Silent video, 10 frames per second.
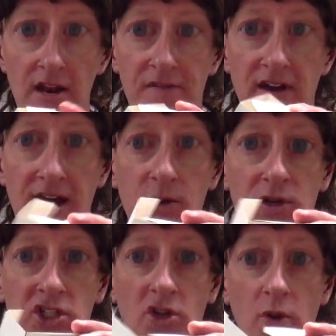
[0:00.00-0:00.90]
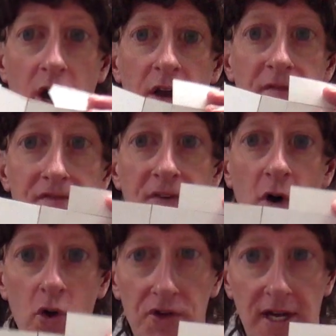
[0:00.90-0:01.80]
if I was to
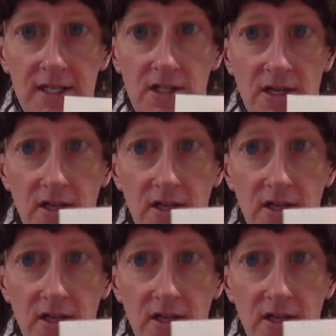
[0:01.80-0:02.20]
unfold it,